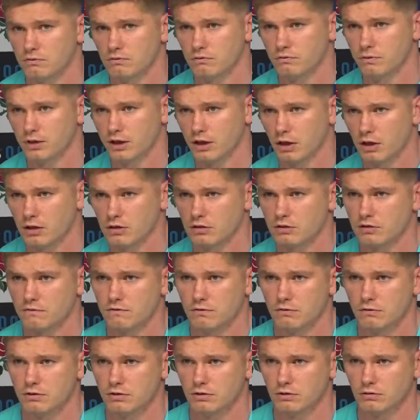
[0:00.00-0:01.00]
regardless of
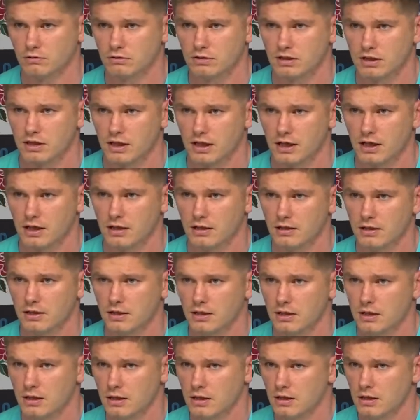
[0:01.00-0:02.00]
the result today.
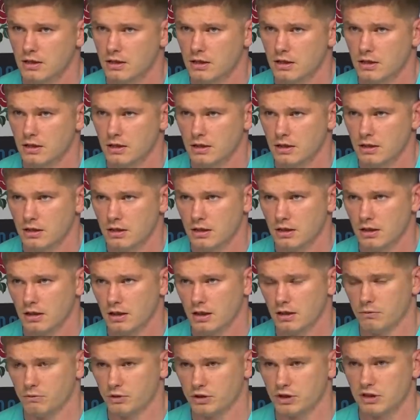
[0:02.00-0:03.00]

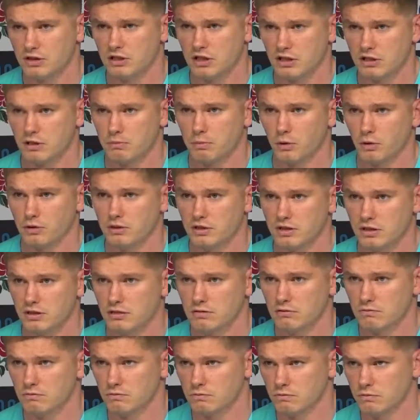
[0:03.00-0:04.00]
Which is
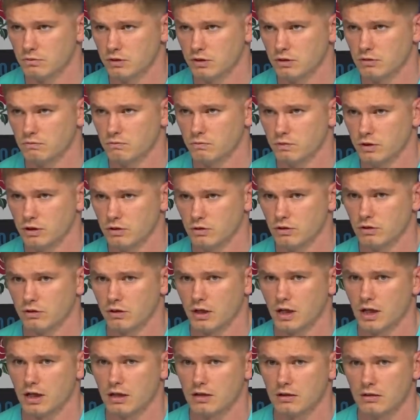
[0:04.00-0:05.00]
disappointing. We know
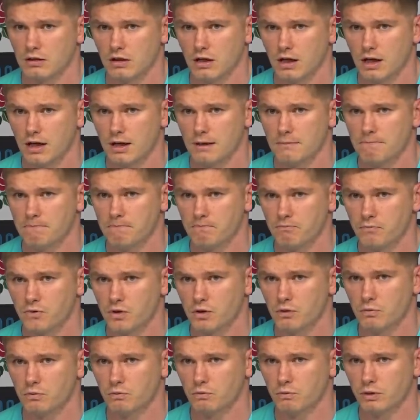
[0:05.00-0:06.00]
that
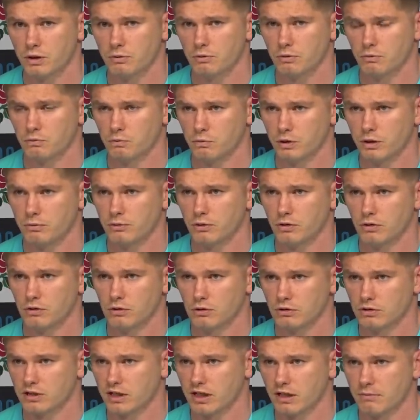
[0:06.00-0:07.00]
we were going to
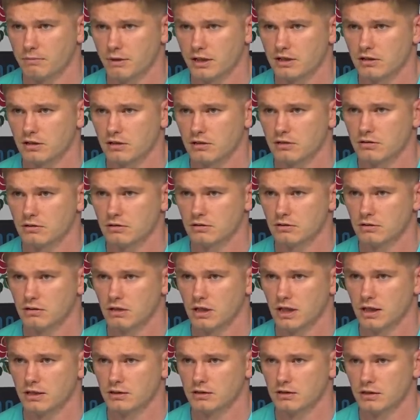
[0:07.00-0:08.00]
look to get better,
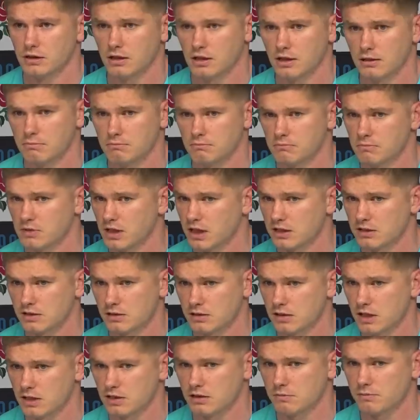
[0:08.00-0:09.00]
and that's
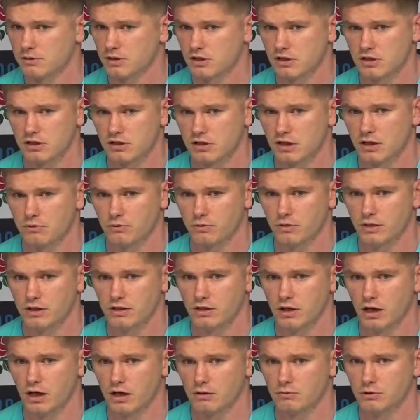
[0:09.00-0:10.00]
the position that we're
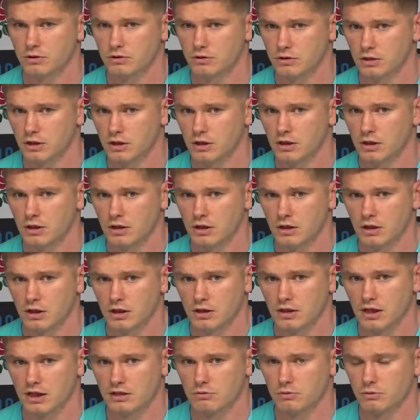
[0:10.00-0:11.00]
in now, and
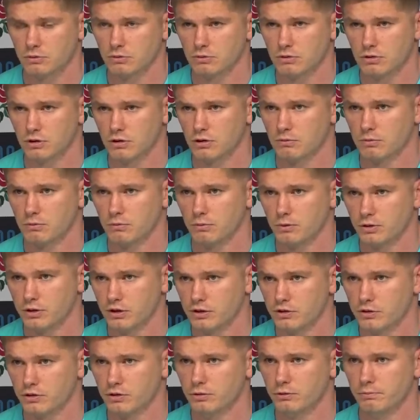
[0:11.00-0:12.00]
that's what we'll turn up on Monday
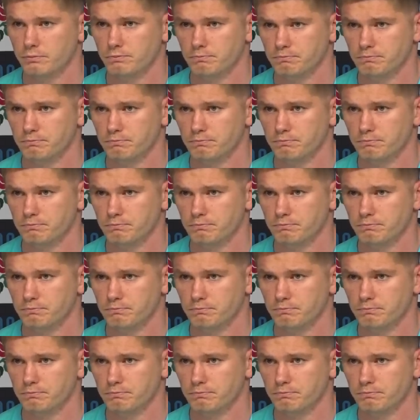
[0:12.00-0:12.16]
and do.